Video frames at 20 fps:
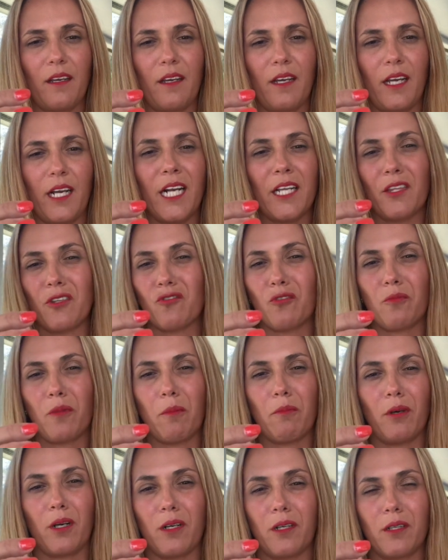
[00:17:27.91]
I got this from a
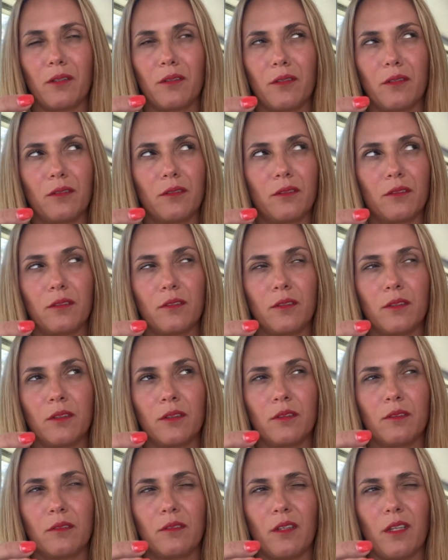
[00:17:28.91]
book.
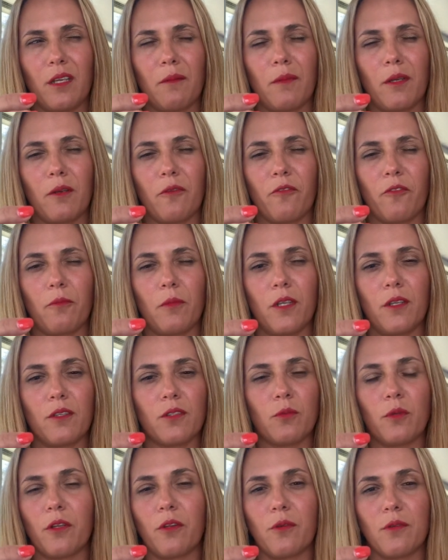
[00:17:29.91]
I think Men Are For Me, and it's
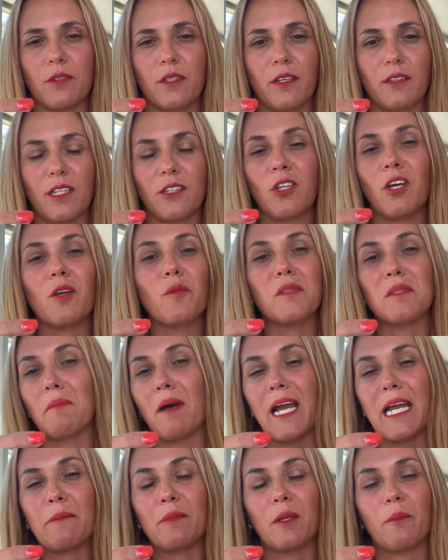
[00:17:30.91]
one of those things. I thought it was
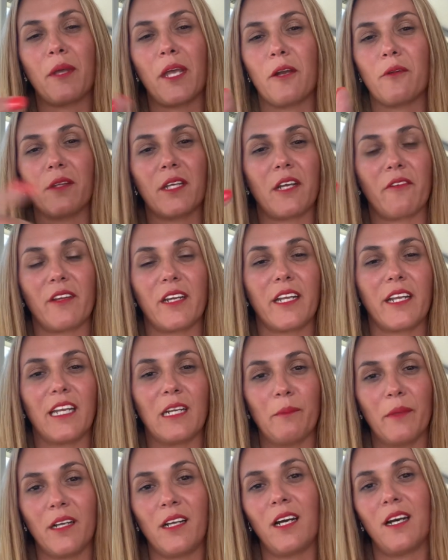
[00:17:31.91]
mine, but apparently I read it again.
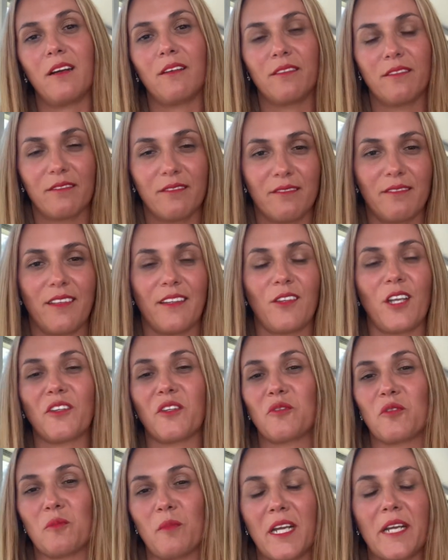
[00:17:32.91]
I'm like, oh, I thought
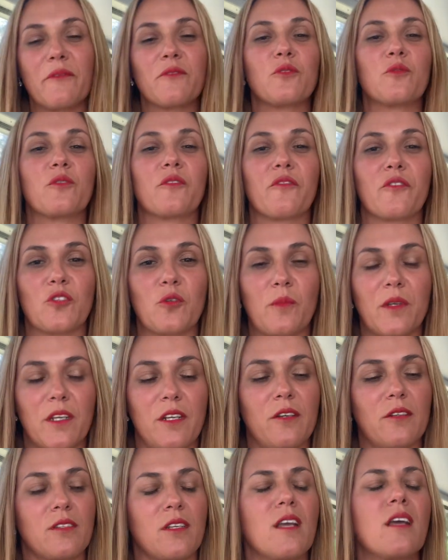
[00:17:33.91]
this was mine. I was using it for so many
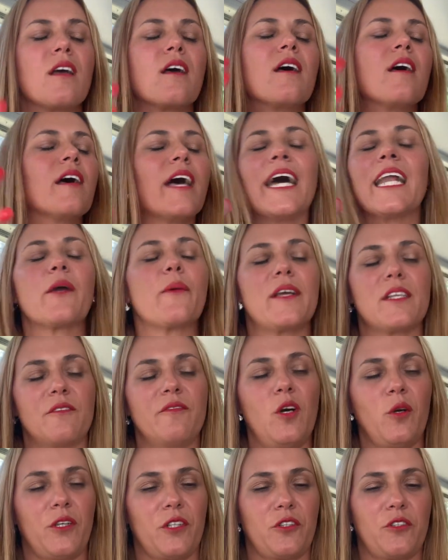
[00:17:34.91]
years. Anyways,
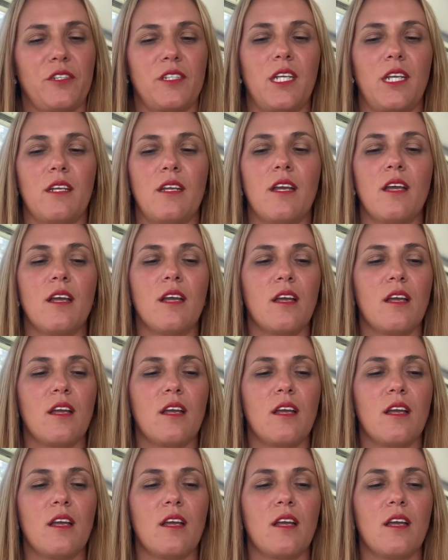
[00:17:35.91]
focus, Christine.